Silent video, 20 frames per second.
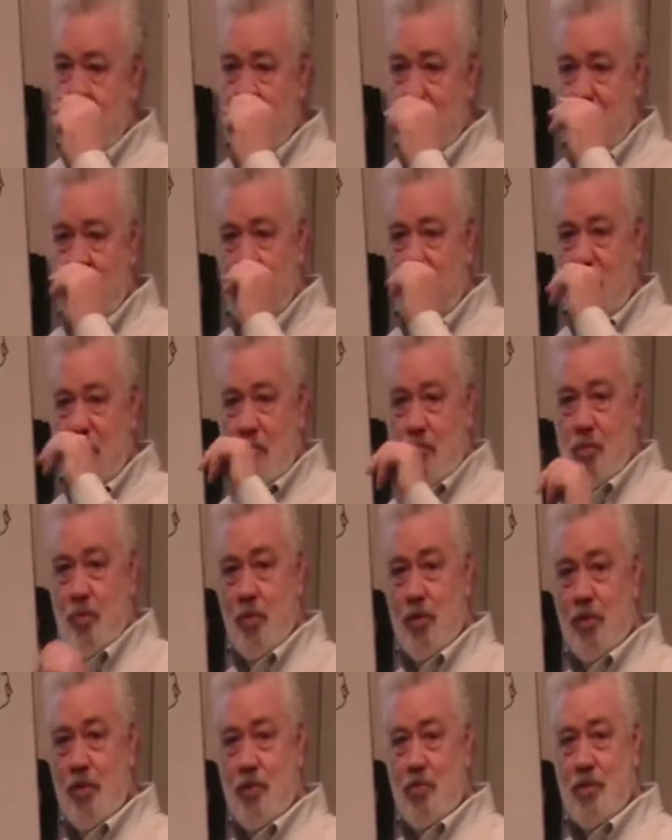you have to be careful
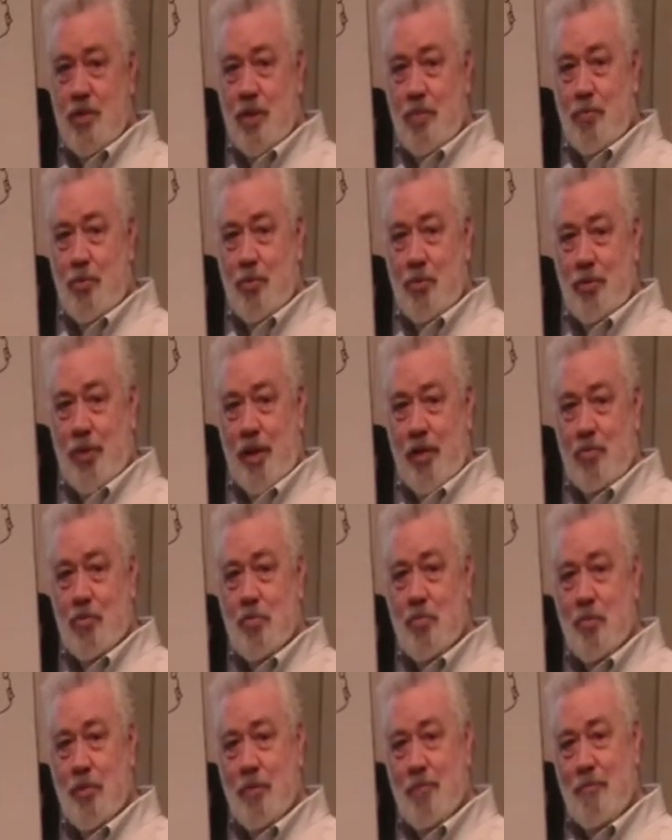when you use that pull
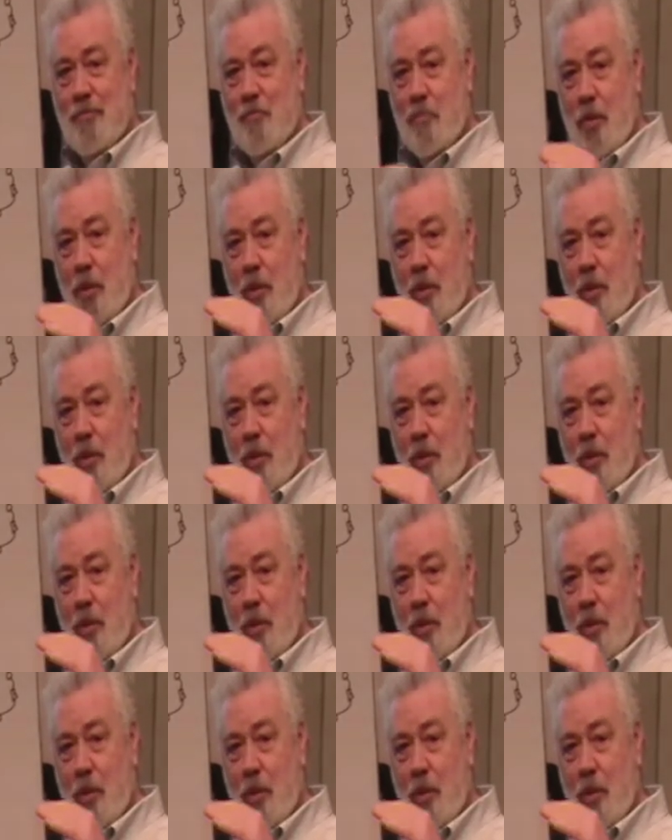downs, but